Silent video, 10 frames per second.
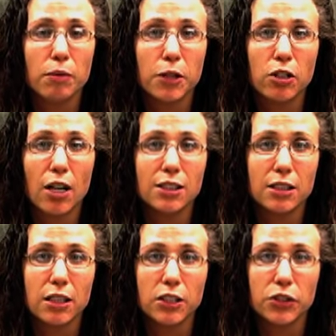from across
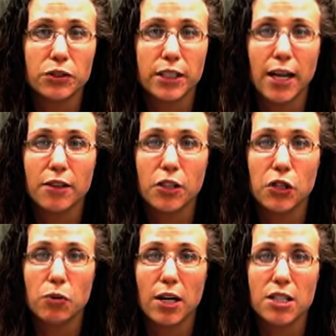the country at the
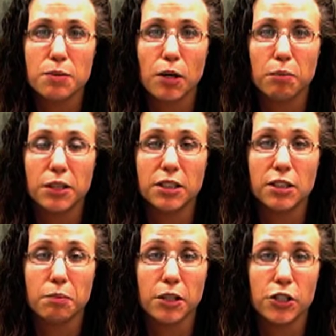U.S. Small
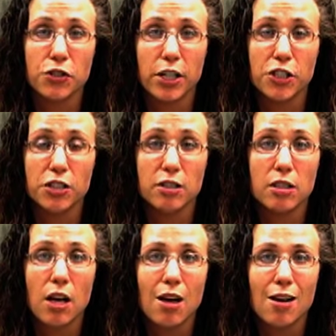Business
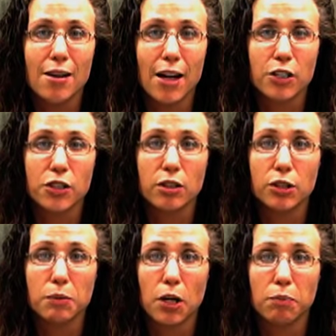Administration's
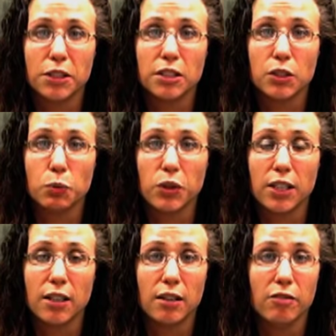National Small Business
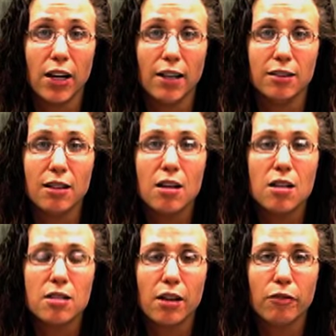Week event
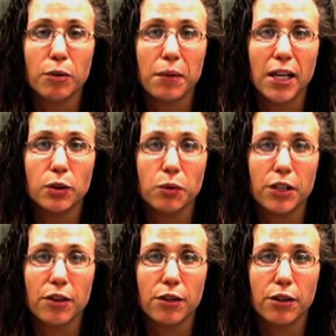set for May
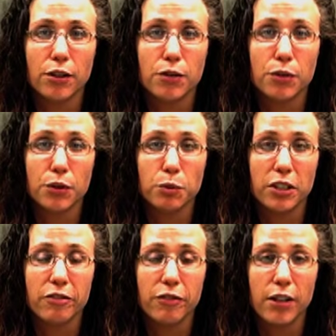23rd through the
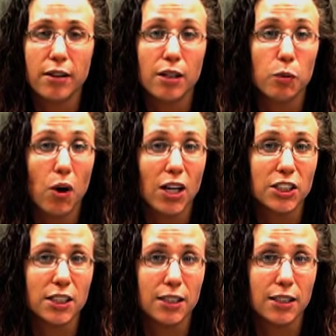25th in
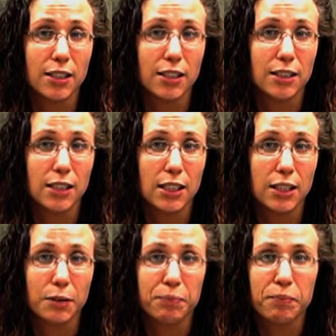Washington, D.C.